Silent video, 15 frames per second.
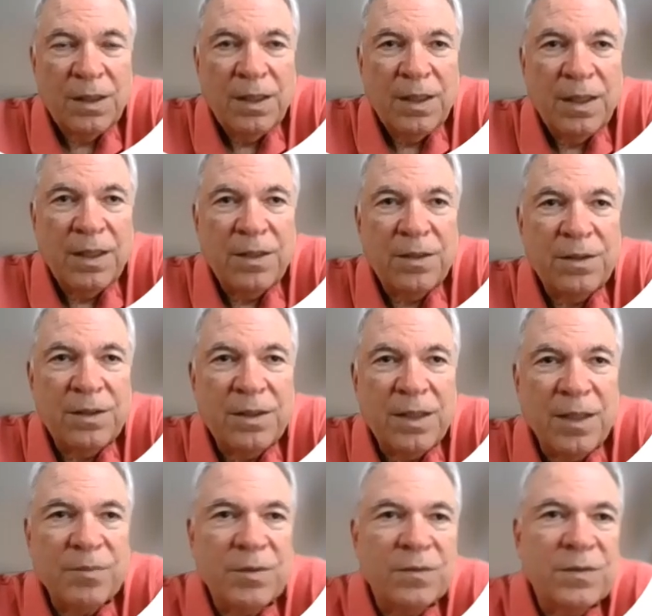and other
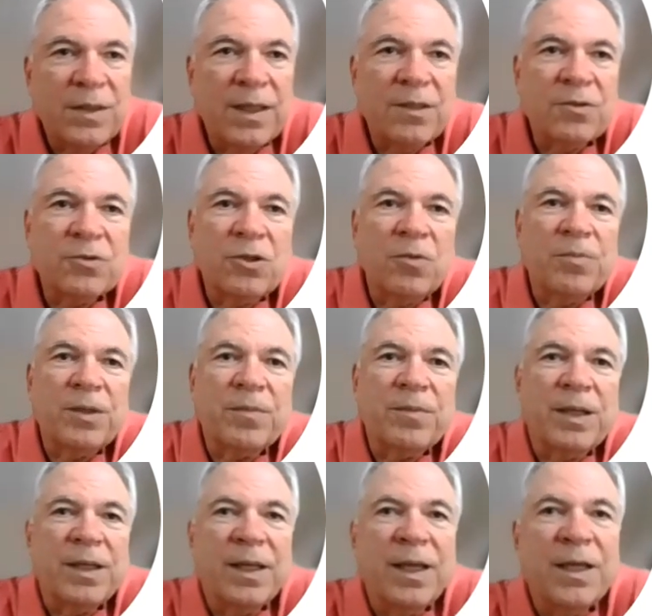types of psychotropic
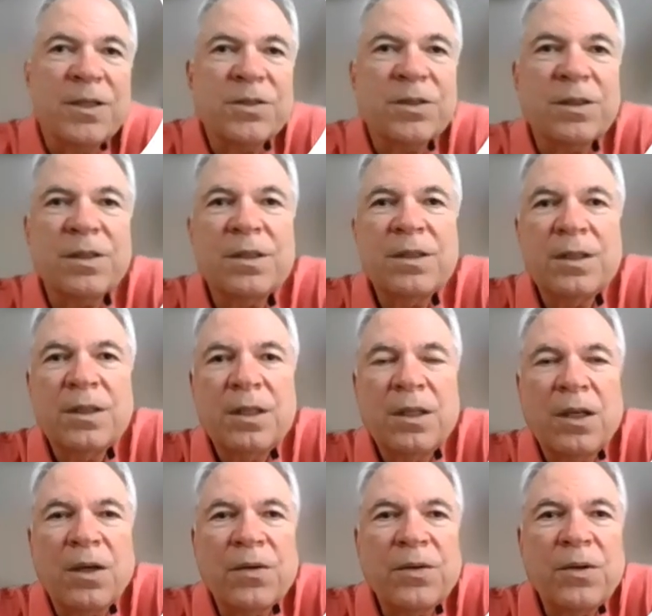medication. Although